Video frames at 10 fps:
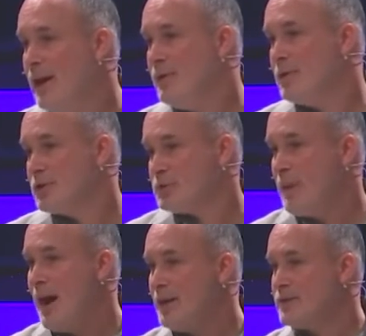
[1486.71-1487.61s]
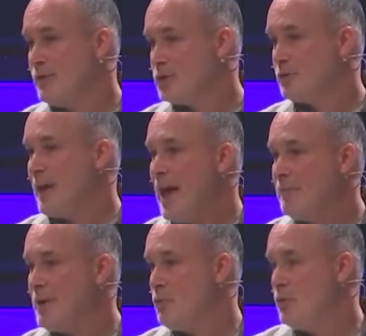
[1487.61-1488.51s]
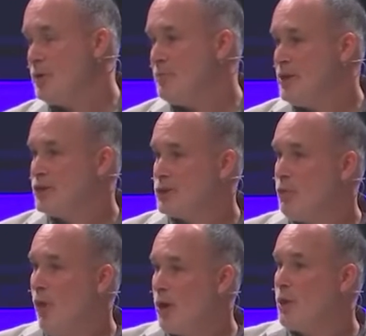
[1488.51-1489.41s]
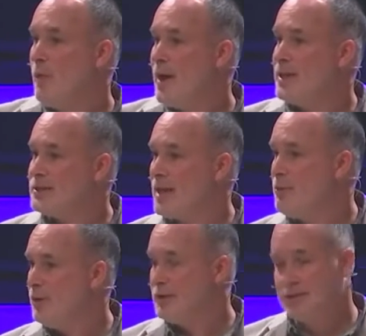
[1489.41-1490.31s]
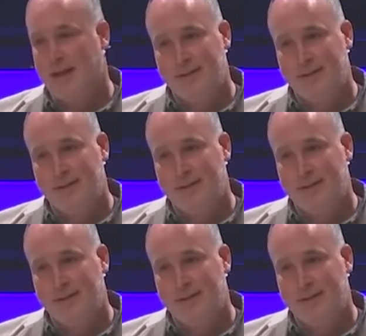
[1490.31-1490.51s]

the response of those around me wouldn't be just to walk away and say, well,